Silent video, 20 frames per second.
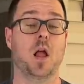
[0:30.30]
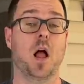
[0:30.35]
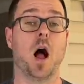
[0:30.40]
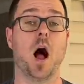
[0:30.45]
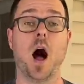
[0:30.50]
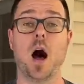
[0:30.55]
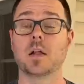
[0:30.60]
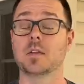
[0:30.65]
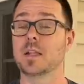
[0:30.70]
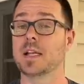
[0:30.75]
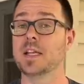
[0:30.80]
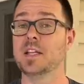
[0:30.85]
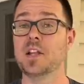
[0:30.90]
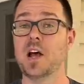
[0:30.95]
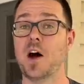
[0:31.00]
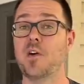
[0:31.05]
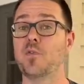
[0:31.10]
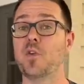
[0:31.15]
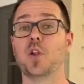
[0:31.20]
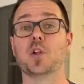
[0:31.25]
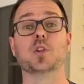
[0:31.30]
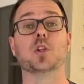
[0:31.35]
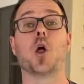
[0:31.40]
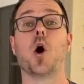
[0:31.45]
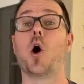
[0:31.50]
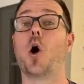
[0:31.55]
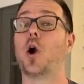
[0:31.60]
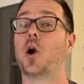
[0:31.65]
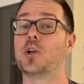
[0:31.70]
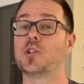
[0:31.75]
oddly enough, a
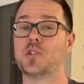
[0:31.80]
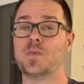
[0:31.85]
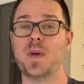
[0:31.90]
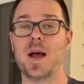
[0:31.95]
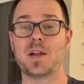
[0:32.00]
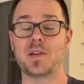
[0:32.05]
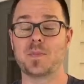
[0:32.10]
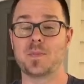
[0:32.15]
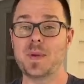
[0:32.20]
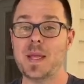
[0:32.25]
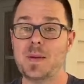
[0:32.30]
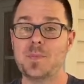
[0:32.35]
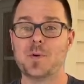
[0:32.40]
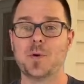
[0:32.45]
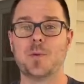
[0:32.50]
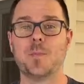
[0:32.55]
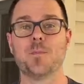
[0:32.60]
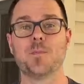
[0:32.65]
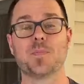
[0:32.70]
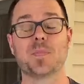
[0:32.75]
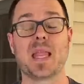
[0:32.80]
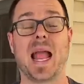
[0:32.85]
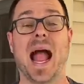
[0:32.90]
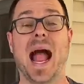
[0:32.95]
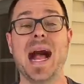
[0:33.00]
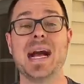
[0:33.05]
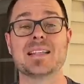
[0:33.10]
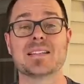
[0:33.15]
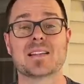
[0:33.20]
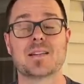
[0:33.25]
large amount of people
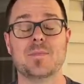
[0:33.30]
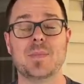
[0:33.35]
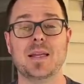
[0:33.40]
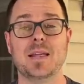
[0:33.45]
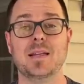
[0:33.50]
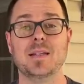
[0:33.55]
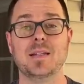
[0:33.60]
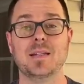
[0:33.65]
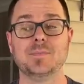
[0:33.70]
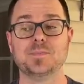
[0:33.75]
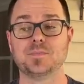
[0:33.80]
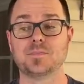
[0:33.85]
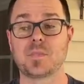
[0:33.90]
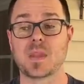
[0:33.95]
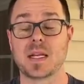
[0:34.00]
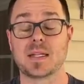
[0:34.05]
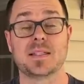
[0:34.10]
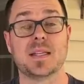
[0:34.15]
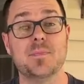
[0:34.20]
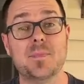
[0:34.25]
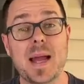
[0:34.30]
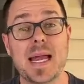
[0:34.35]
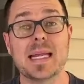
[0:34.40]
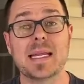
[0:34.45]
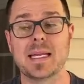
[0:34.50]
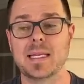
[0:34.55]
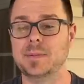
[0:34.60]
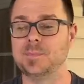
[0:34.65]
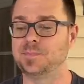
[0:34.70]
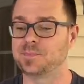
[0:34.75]
asking me to make
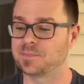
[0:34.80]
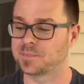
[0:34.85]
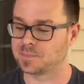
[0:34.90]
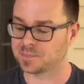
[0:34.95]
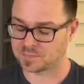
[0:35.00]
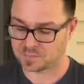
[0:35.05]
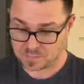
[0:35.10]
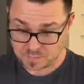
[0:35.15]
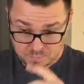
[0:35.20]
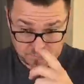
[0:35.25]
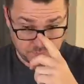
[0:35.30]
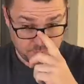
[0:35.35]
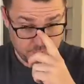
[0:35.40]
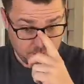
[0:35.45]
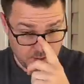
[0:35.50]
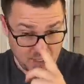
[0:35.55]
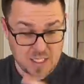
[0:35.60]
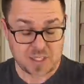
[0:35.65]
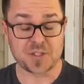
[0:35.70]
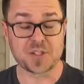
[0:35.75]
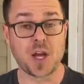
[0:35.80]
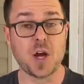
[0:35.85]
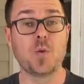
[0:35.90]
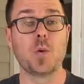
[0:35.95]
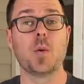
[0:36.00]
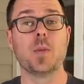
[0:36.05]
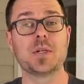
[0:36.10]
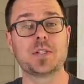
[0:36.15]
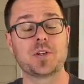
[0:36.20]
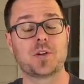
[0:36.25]
it. So we
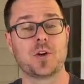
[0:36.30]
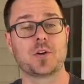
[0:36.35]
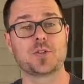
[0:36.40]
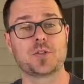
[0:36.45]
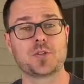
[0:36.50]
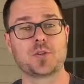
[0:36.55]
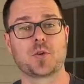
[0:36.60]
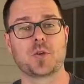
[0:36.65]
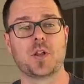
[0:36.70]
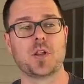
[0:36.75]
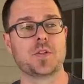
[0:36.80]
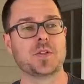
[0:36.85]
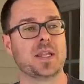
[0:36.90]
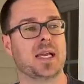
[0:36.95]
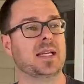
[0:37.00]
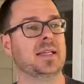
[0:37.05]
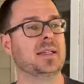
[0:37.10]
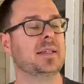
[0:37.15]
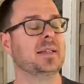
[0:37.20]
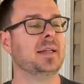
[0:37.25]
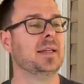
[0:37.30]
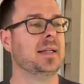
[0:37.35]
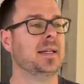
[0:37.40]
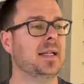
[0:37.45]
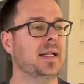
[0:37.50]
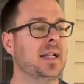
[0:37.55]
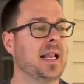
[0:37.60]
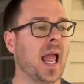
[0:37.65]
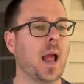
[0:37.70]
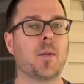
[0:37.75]
went to grocery store the other day
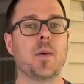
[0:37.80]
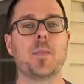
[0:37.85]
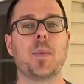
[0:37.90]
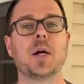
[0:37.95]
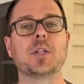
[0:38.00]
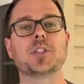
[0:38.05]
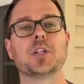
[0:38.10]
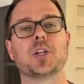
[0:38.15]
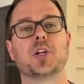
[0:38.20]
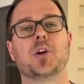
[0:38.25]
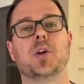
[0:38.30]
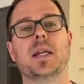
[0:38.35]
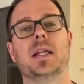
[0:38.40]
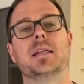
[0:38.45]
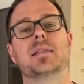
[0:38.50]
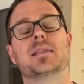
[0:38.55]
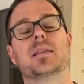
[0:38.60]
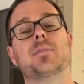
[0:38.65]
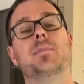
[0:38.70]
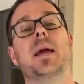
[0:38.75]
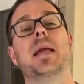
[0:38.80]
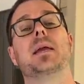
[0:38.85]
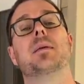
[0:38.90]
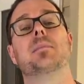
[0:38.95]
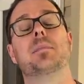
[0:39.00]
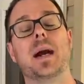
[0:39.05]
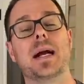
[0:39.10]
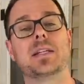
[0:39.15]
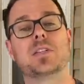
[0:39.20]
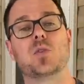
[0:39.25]
and we bought the ingredients to make
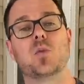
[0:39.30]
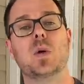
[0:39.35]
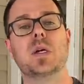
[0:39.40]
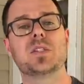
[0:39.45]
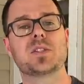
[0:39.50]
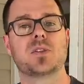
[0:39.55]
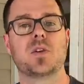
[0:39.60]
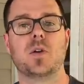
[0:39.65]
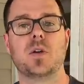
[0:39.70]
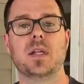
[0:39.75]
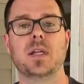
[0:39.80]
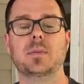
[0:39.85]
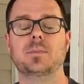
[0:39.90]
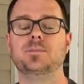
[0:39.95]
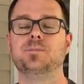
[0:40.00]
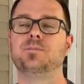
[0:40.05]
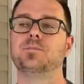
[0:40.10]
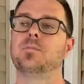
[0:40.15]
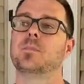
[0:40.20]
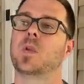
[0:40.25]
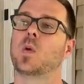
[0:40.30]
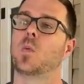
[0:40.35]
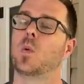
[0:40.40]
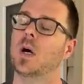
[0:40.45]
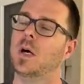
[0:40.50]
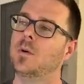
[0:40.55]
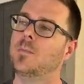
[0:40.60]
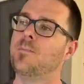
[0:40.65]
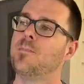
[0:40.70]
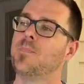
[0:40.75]
my twist on it.
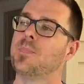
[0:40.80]
Well,